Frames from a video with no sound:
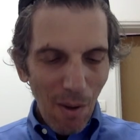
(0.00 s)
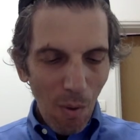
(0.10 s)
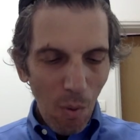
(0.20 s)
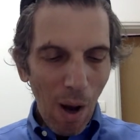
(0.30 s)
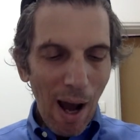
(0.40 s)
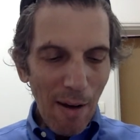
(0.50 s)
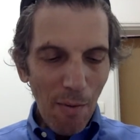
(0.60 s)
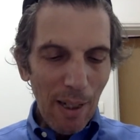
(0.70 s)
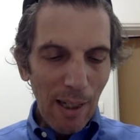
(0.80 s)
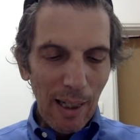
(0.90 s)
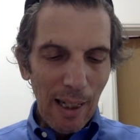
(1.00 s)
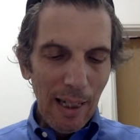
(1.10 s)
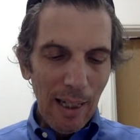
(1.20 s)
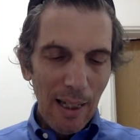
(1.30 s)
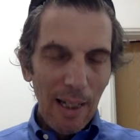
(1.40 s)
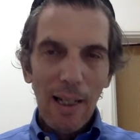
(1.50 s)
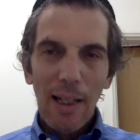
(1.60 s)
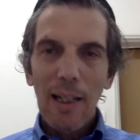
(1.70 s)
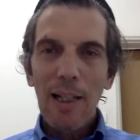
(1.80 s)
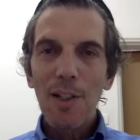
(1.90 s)
why really
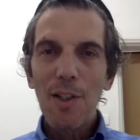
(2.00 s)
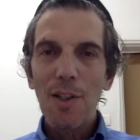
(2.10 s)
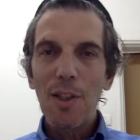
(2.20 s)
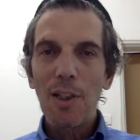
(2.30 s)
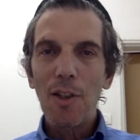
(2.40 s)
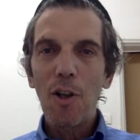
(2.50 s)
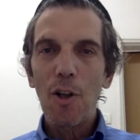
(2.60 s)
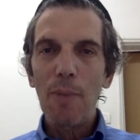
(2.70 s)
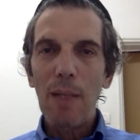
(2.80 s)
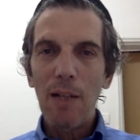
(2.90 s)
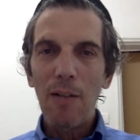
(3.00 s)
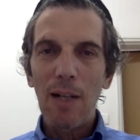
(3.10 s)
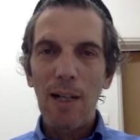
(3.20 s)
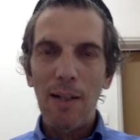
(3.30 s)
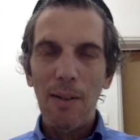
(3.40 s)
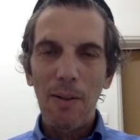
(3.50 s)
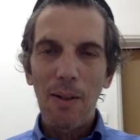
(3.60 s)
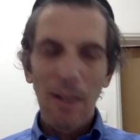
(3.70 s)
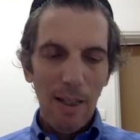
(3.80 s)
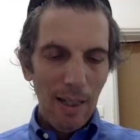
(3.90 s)
is the term era
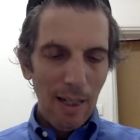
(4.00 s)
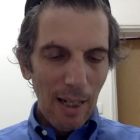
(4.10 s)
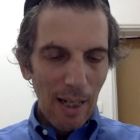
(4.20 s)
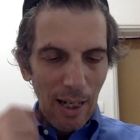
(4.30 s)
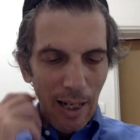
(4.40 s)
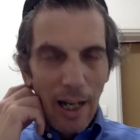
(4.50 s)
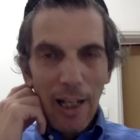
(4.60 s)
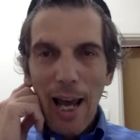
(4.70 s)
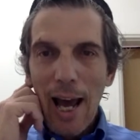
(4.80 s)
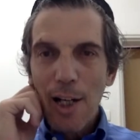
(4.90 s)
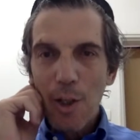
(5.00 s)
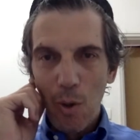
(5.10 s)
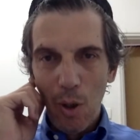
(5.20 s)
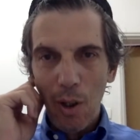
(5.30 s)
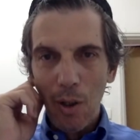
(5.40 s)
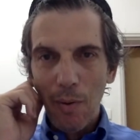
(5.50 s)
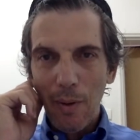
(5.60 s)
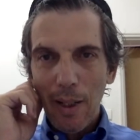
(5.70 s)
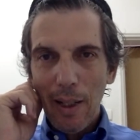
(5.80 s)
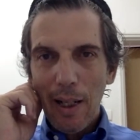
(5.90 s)
uh, a
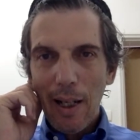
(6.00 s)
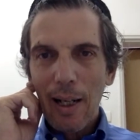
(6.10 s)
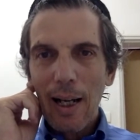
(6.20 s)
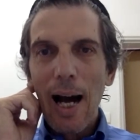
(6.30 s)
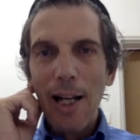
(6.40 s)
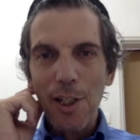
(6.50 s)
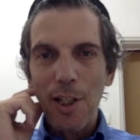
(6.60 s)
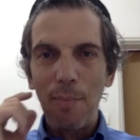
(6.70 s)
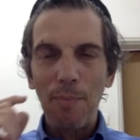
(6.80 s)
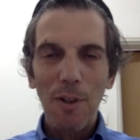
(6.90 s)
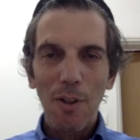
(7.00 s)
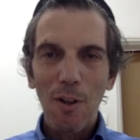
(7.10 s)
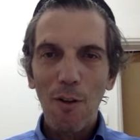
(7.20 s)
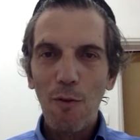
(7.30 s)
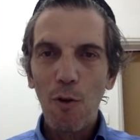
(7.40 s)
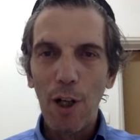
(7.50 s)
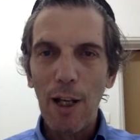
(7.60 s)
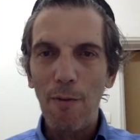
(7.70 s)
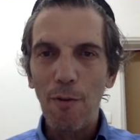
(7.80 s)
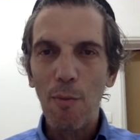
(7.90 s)
casual uh, concept for
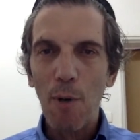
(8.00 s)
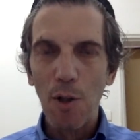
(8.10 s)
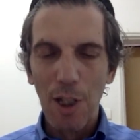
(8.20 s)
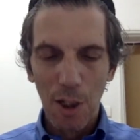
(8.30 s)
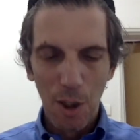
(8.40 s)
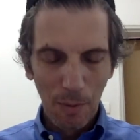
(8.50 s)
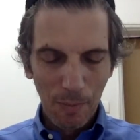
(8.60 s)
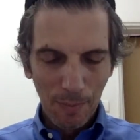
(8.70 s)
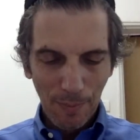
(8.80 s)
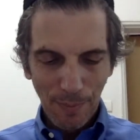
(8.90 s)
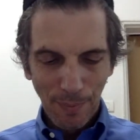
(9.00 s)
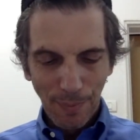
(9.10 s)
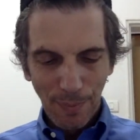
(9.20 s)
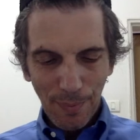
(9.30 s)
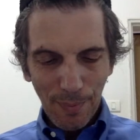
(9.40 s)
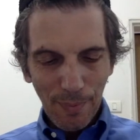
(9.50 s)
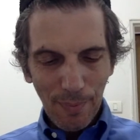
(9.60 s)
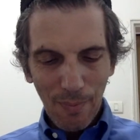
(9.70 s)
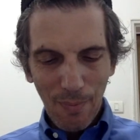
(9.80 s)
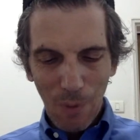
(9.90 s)
him, for Moses.
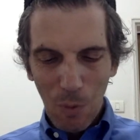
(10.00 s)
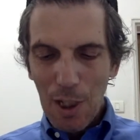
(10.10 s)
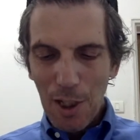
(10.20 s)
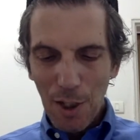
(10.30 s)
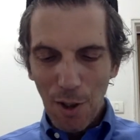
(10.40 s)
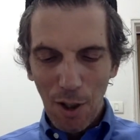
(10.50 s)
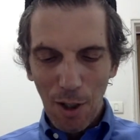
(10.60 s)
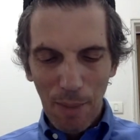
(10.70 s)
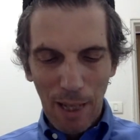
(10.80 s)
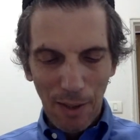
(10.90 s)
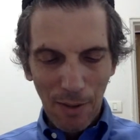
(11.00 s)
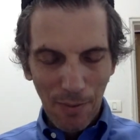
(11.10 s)
What is this all about?